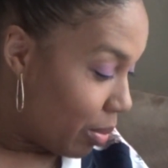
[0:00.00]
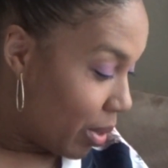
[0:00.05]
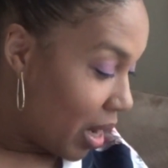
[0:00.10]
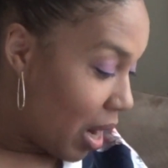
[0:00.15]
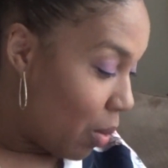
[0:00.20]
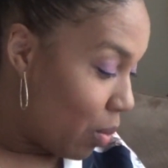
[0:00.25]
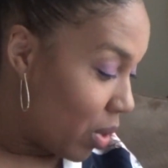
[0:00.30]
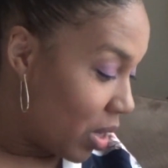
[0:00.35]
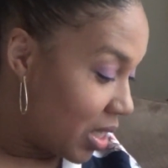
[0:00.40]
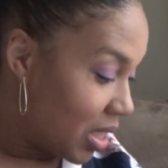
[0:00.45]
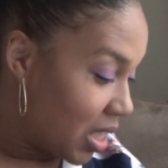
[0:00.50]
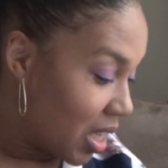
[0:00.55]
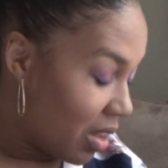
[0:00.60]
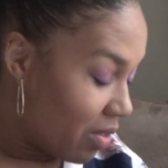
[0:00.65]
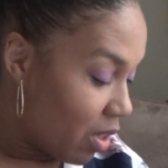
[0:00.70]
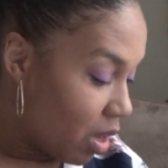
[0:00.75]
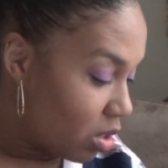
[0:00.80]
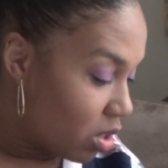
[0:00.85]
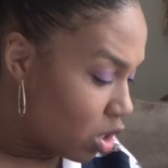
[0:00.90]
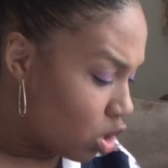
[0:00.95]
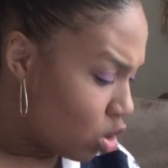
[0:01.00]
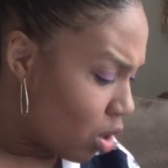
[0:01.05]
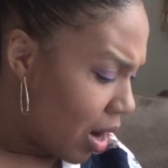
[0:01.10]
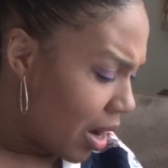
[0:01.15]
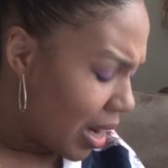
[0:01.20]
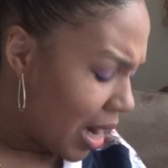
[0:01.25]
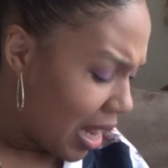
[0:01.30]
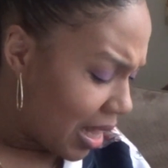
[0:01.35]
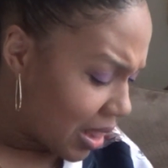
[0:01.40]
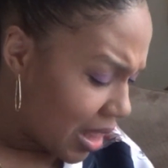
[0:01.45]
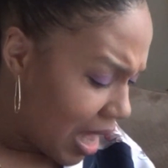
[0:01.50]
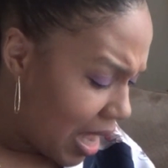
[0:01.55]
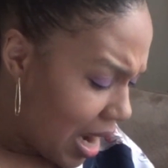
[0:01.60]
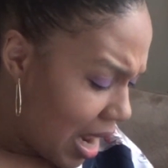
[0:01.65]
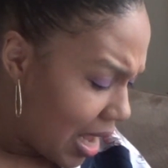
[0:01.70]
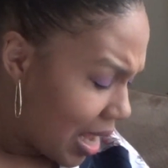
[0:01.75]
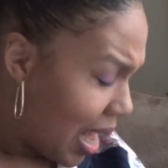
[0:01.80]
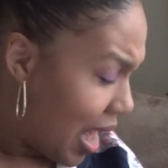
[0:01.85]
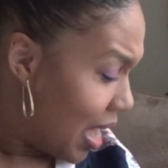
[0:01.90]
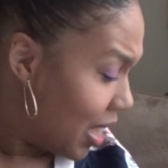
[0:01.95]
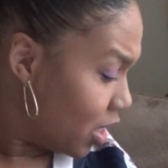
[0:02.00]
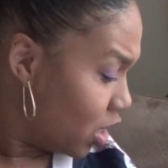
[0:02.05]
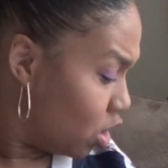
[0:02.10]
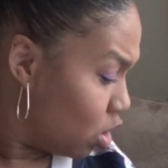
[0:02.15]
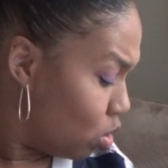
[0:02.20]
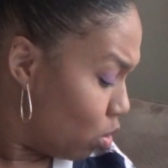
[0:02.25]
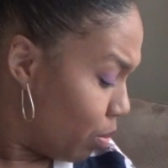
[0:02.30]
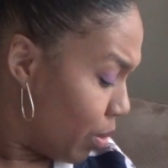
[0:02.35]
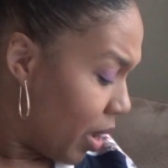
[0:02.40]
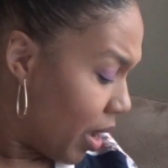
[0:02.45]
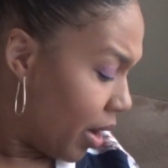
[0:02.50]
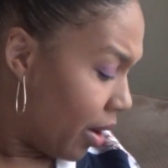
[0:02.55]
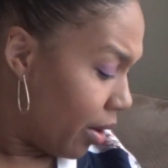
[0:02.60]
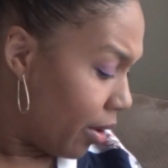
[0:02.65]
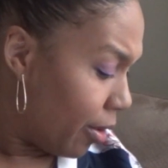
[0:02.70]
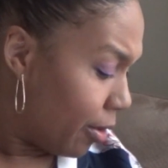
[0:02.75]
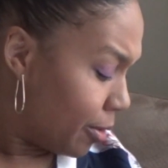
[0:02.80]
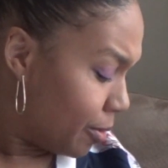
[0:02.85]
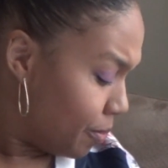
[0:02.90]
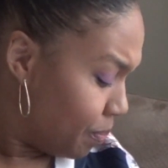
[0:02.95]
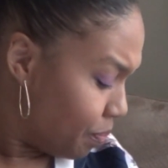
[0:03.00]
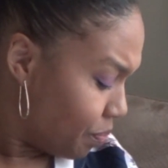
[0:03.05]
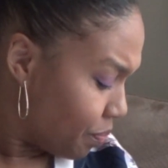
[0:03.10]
but I wanted to give those a try and I thought I got two pair,